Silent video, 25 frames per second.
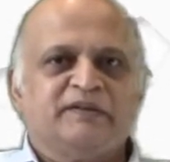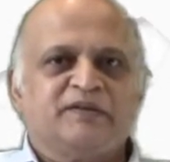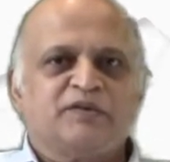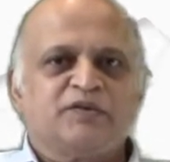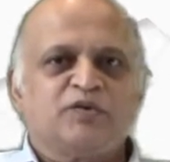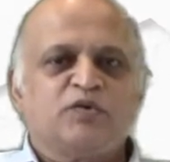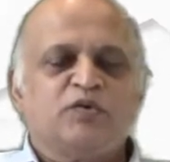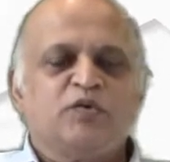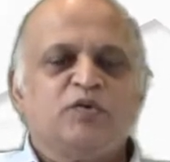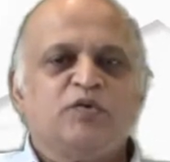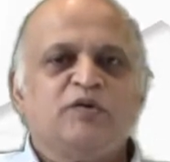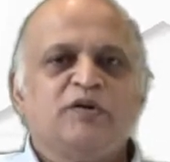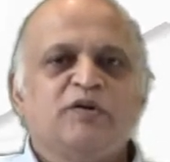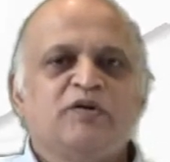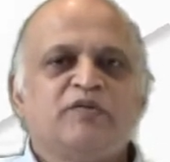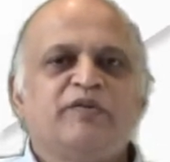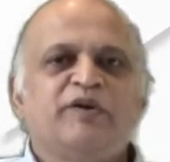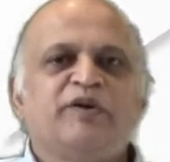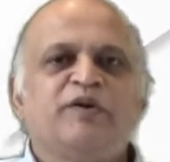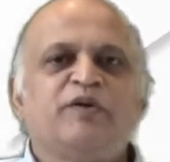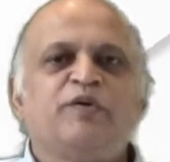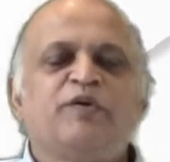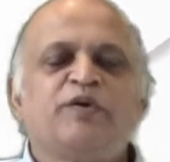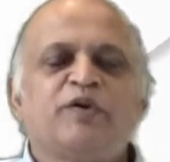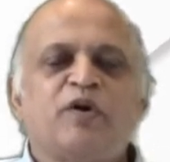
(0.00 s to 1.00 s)
So
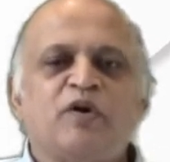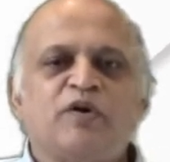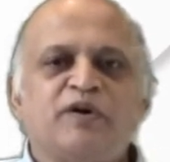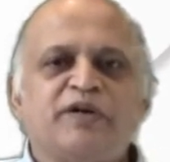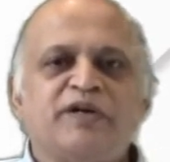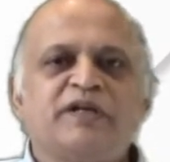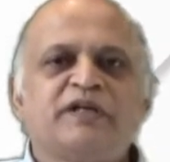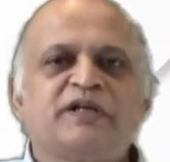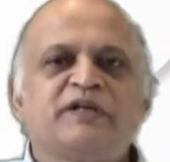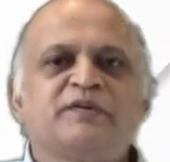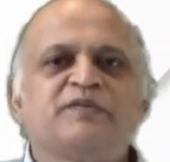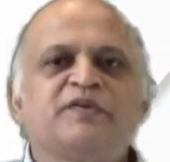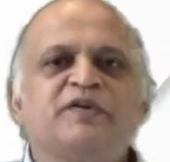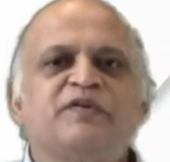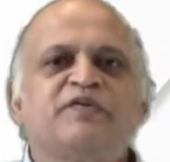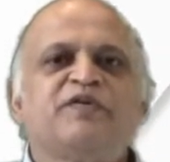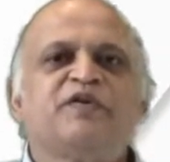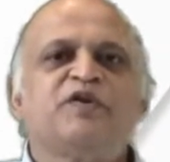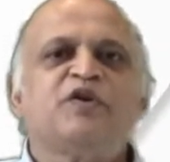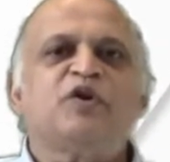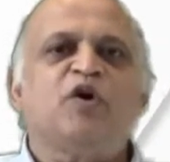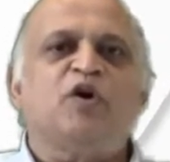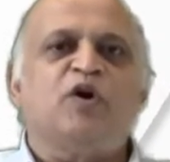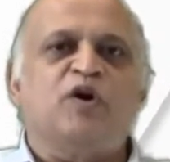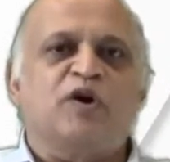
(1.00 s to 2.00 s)
when you talk in terms of
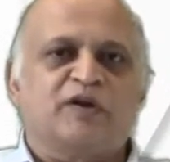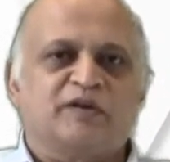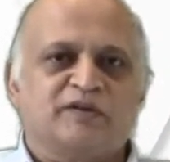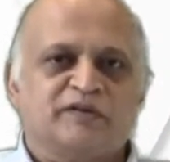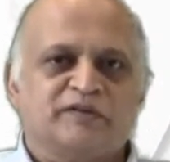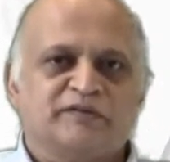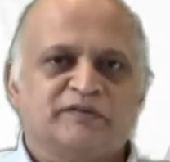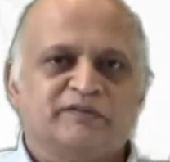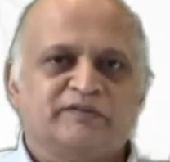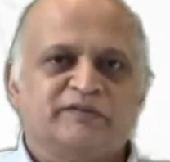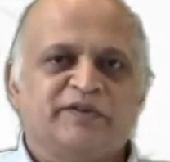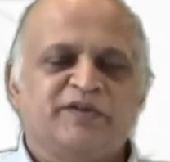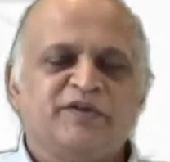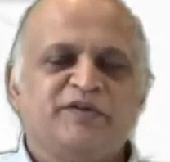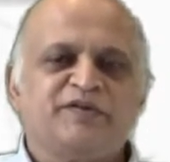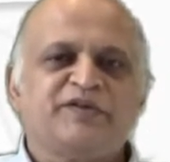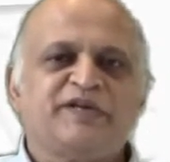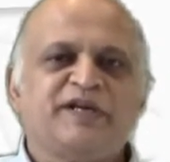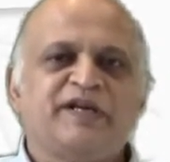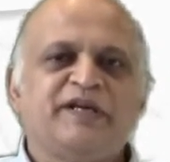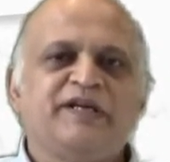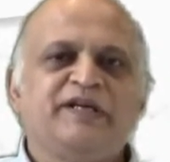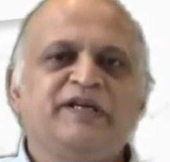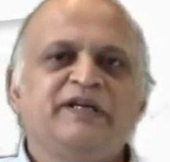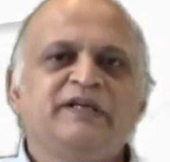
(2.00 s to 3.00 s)
cure, when you
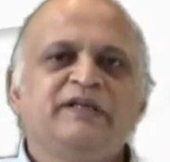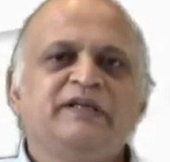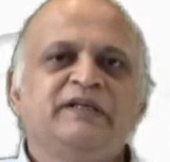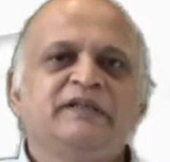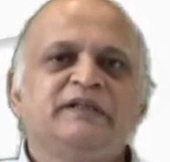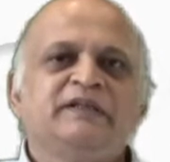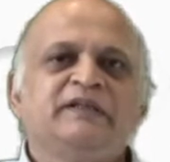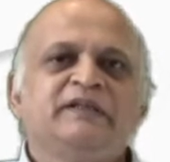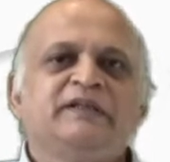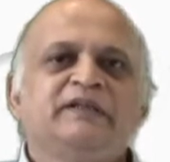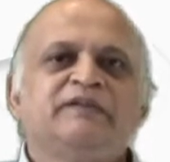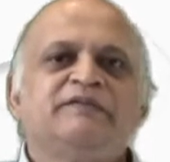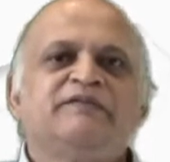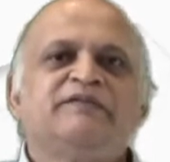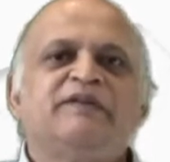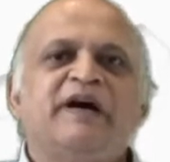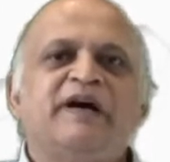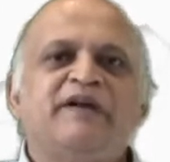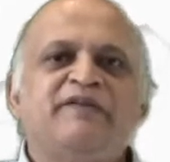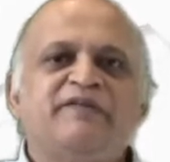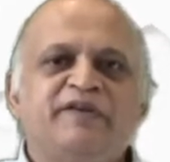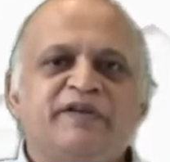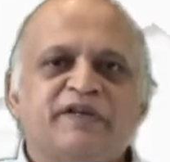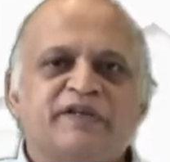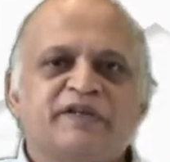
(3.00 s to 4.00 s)
say
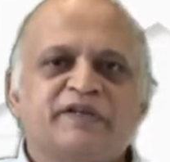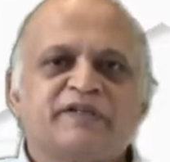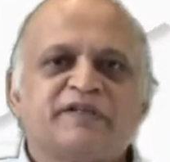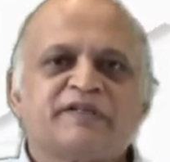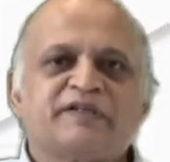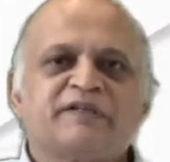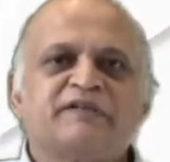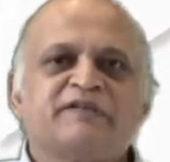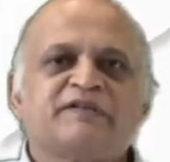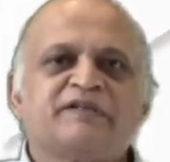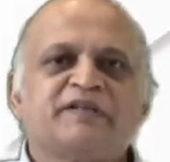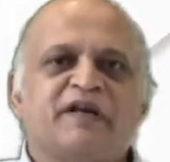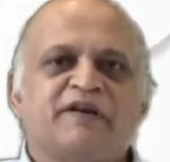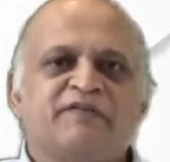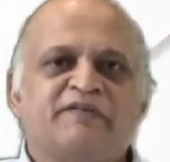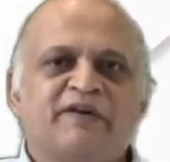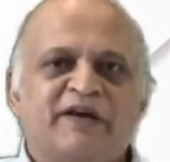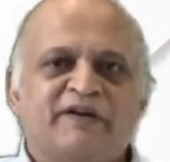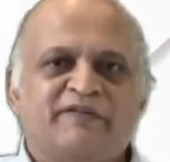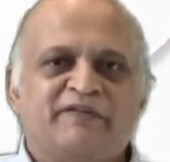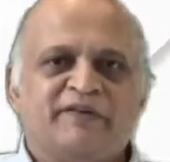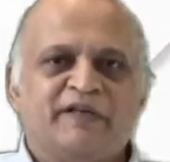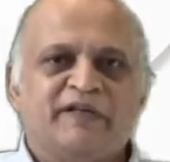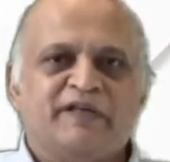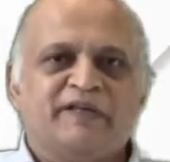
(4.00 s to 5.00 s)
5 years
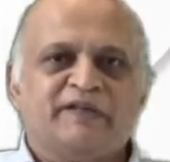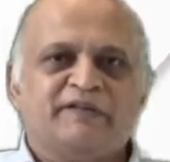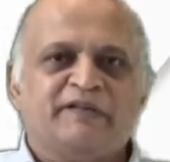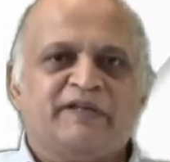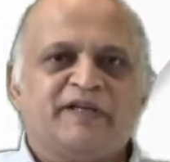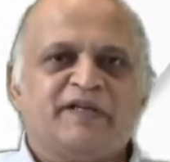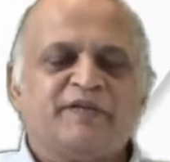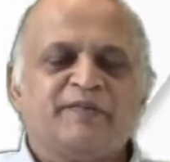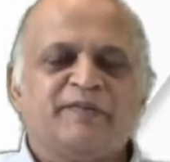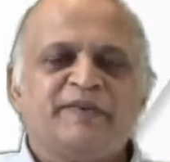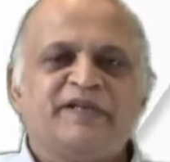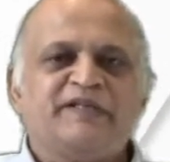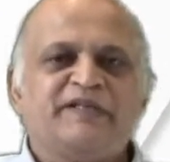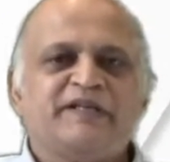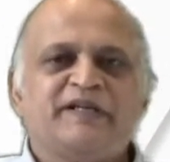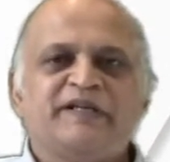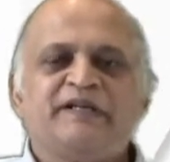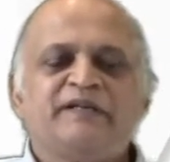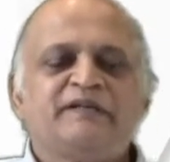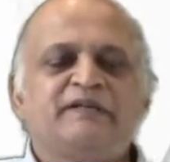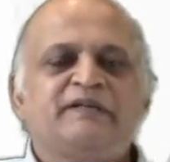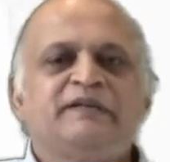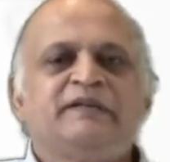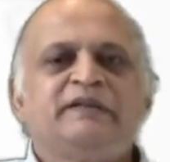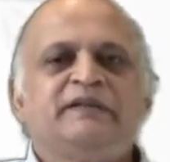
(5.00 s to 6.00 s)
survival, it means
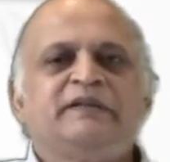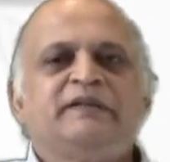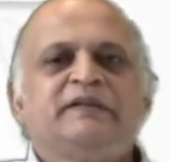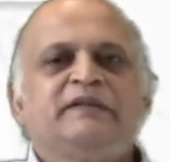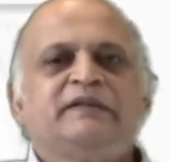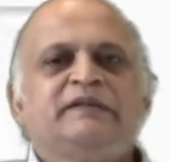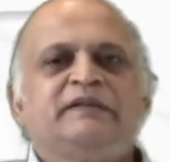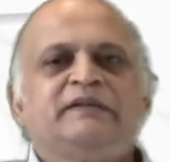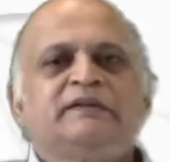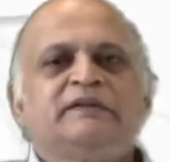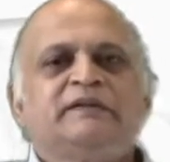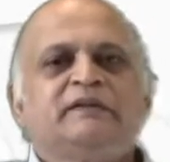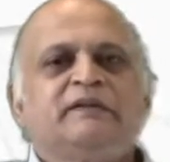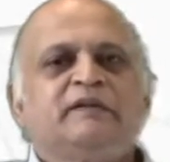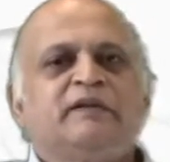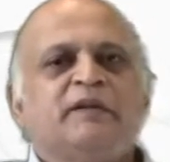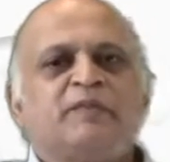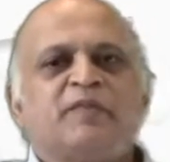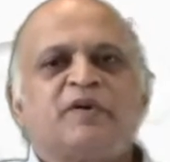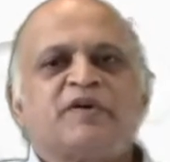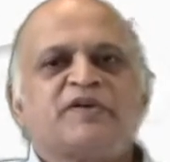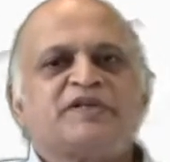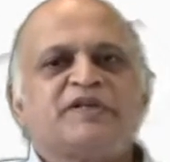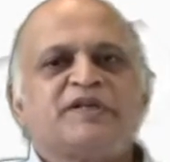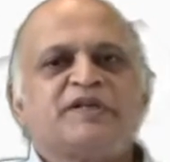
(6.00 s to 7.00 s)
that the
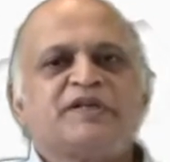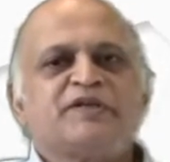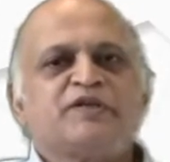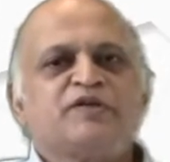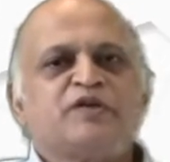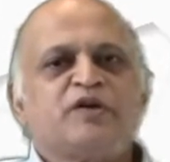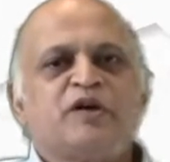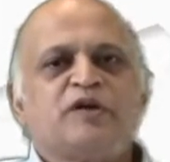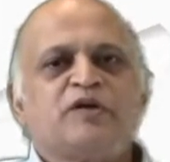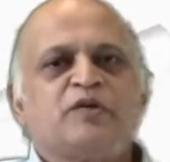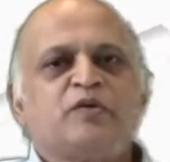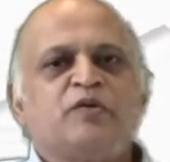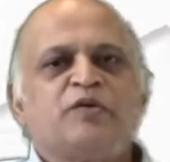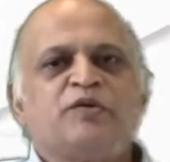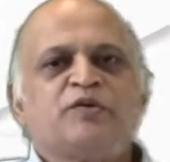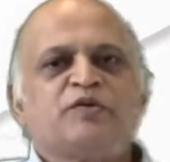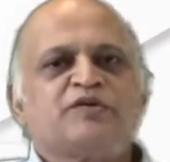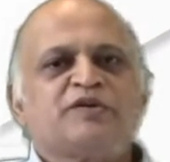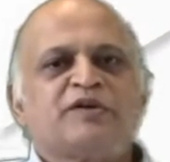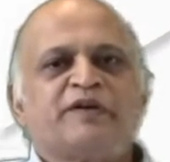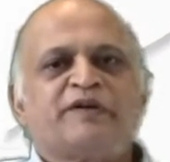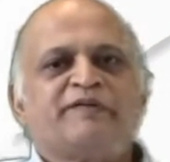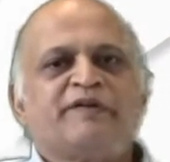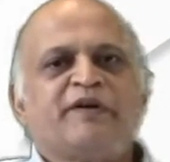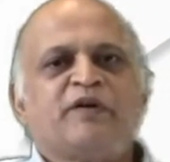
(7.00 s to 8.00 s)
person is not going to
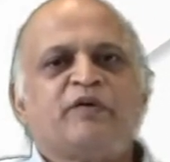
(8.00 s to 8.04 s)
survive